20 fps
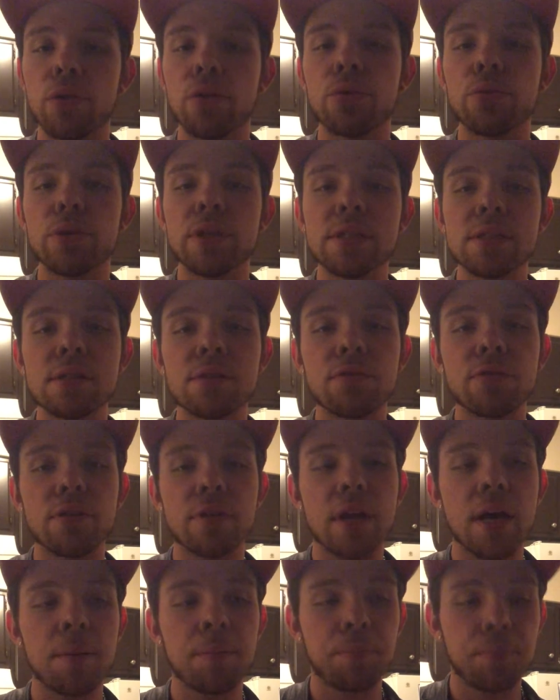The reason for
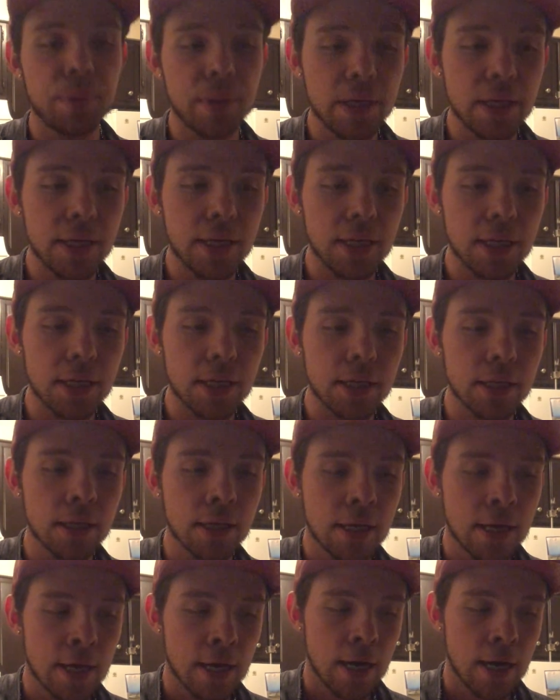that being,